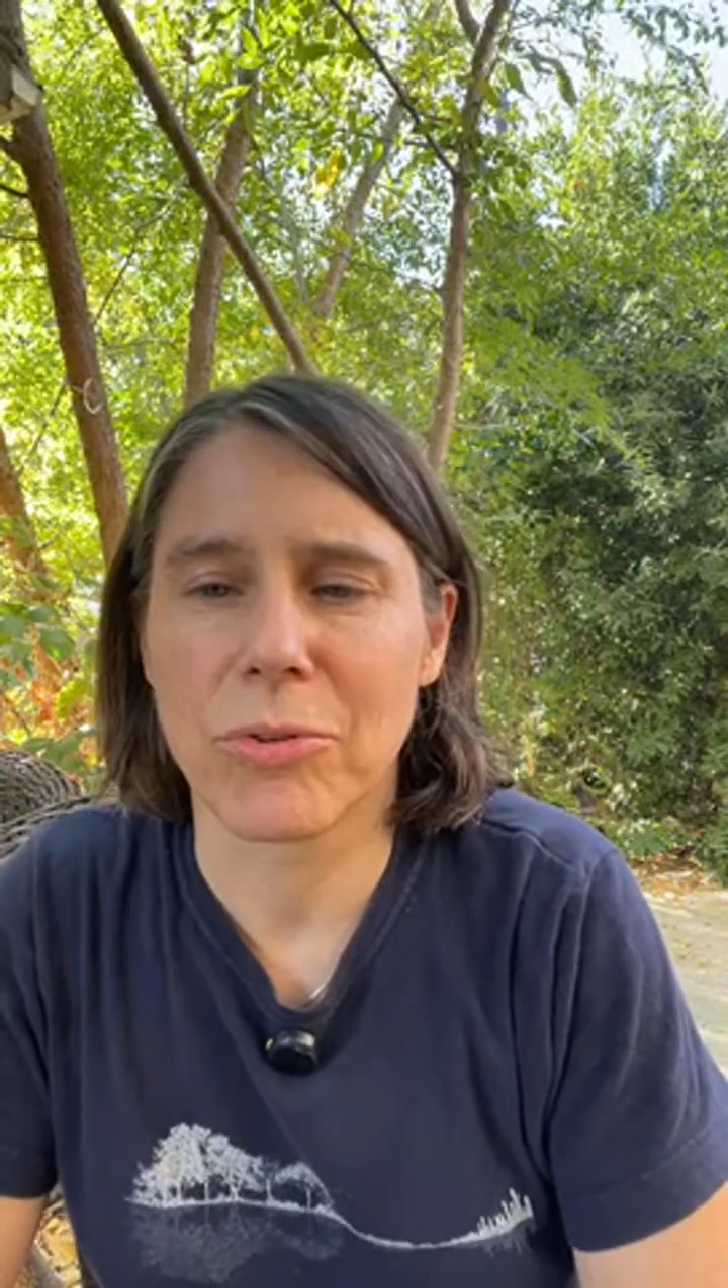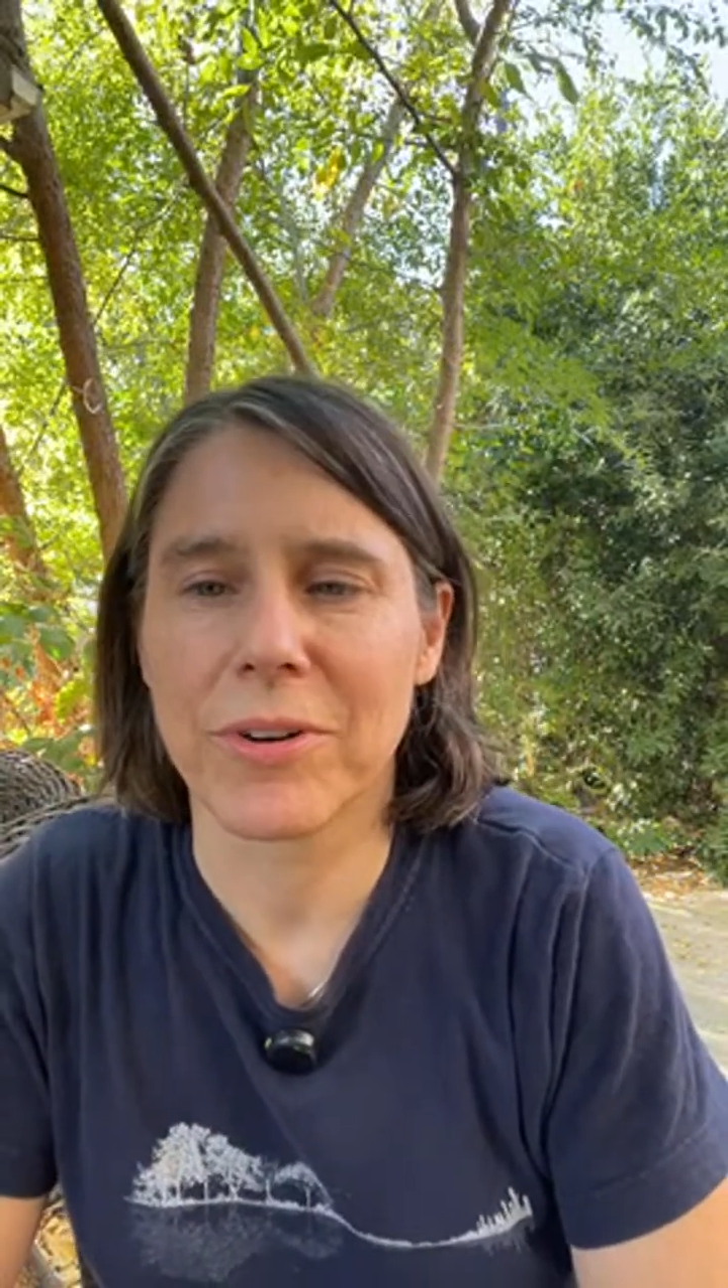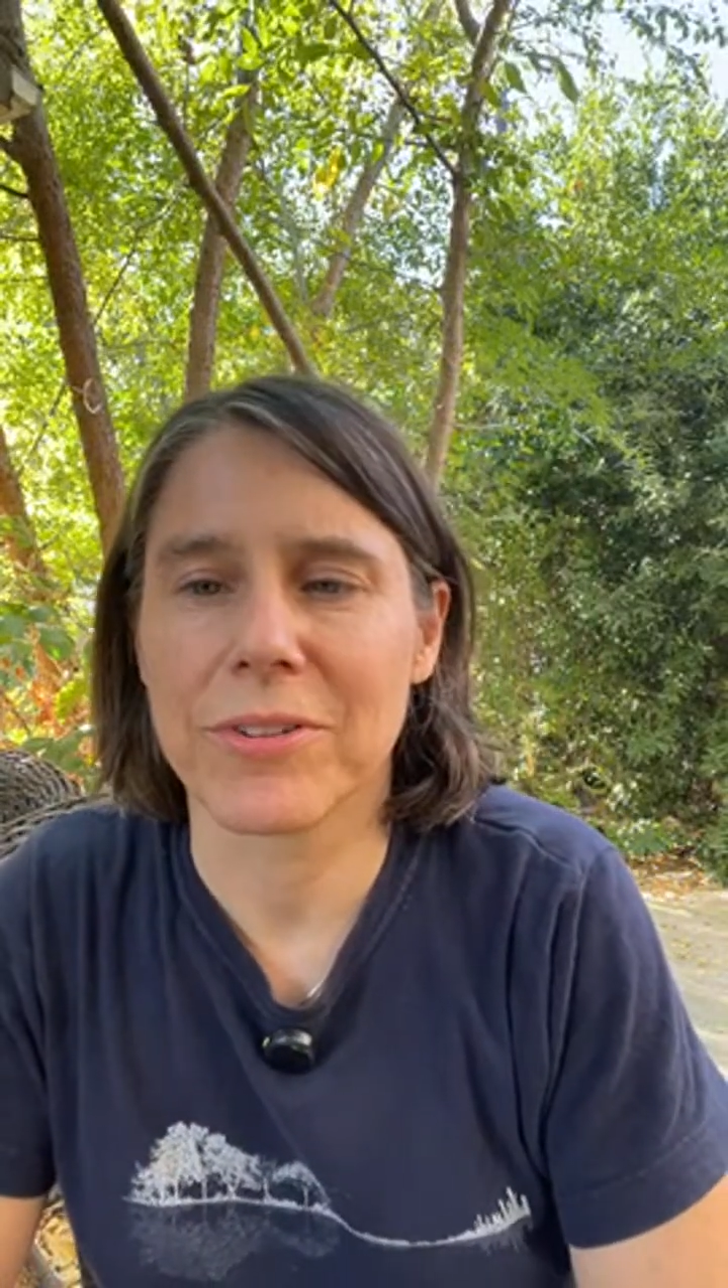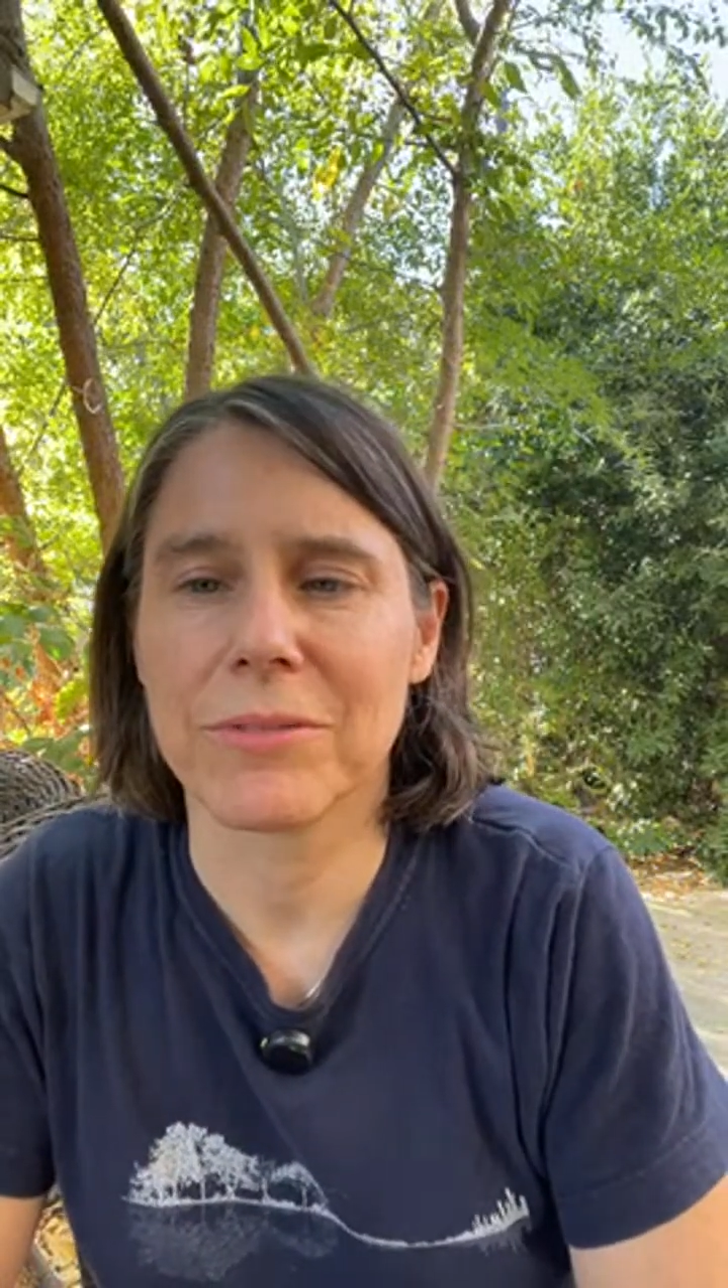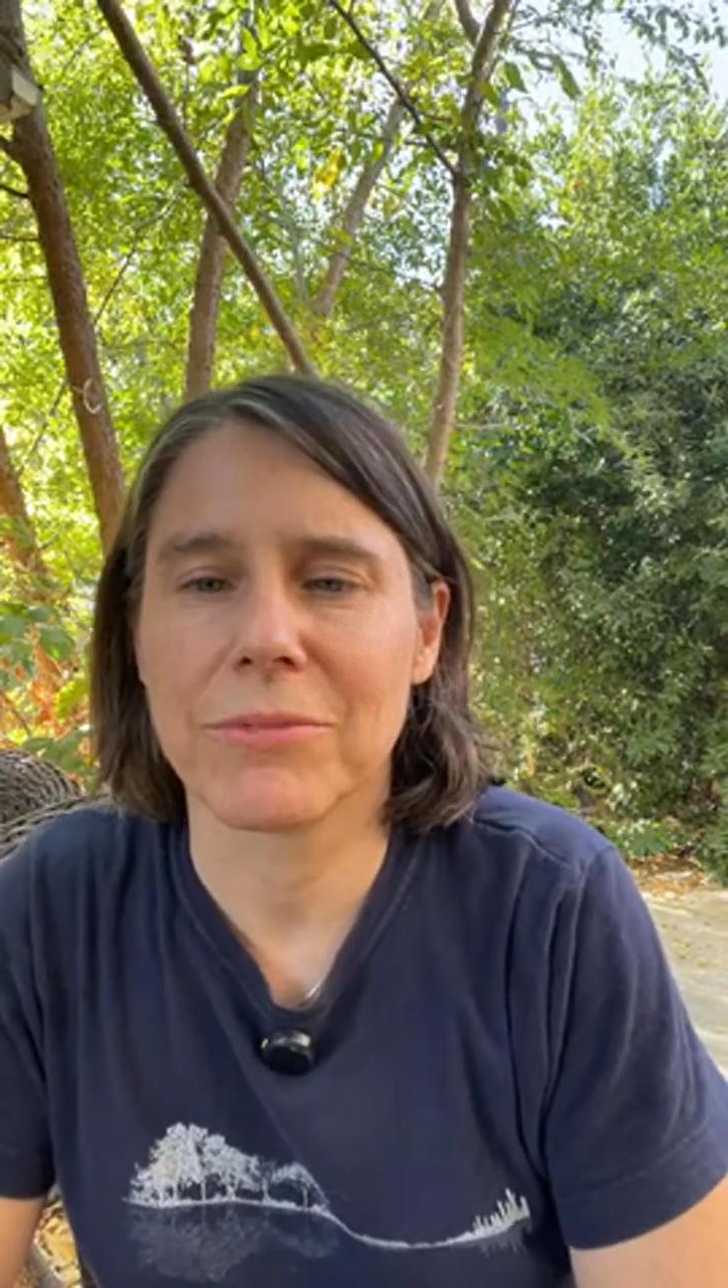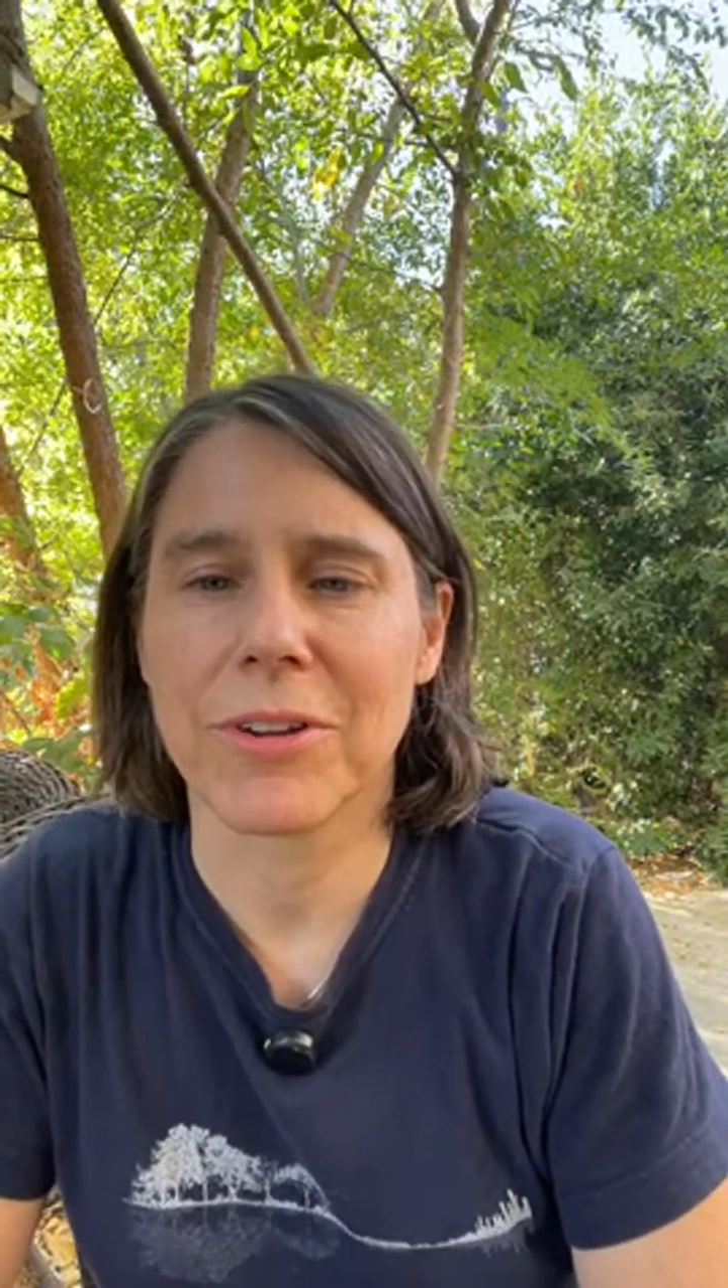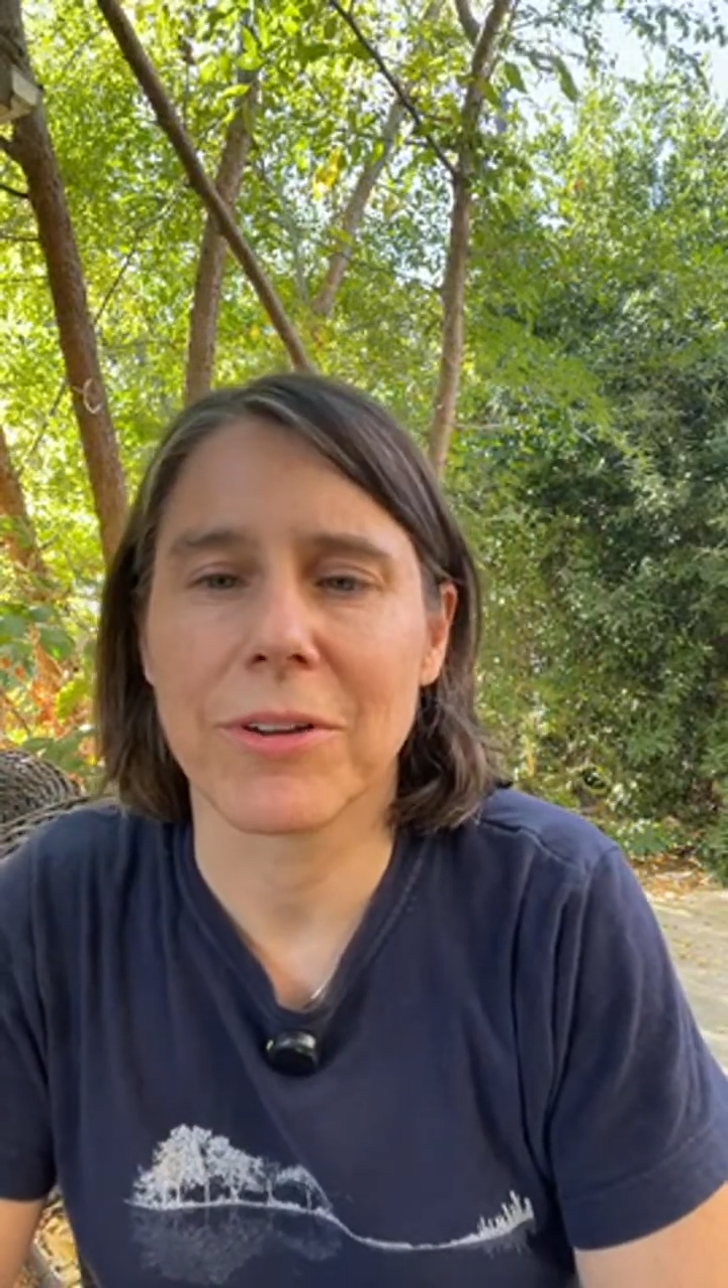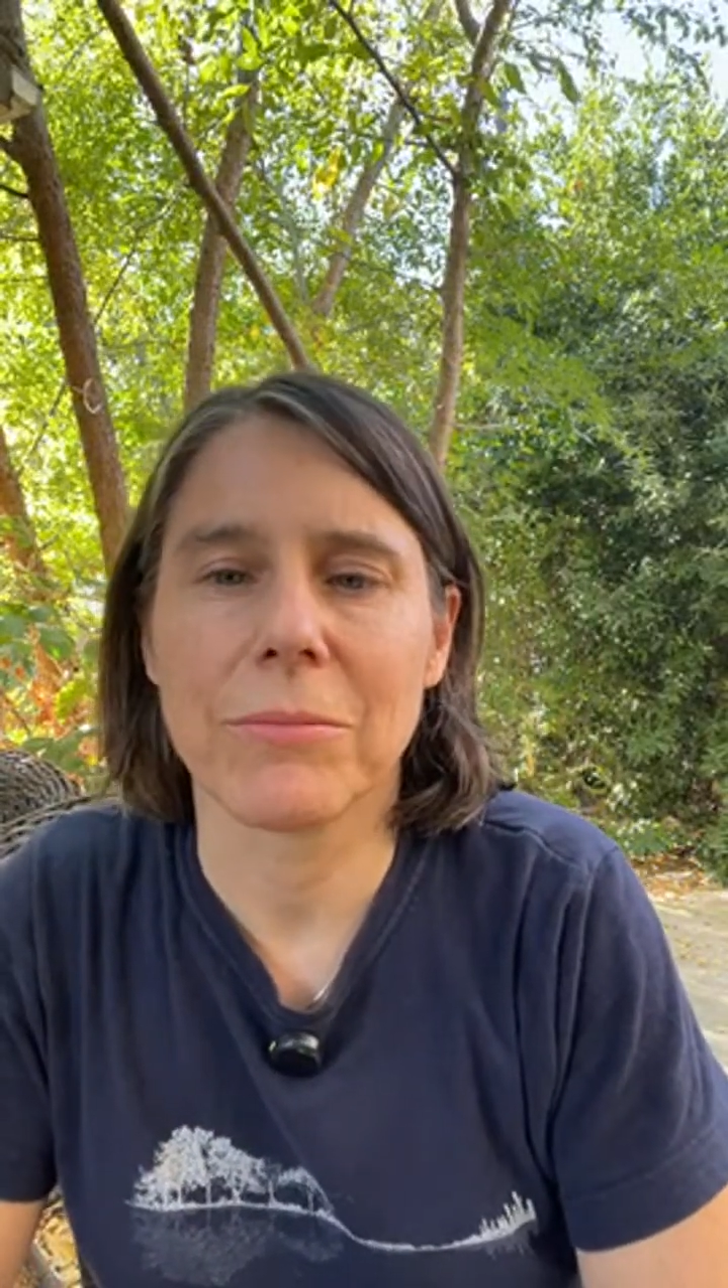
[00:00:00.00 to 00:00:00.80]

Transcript: sometimes,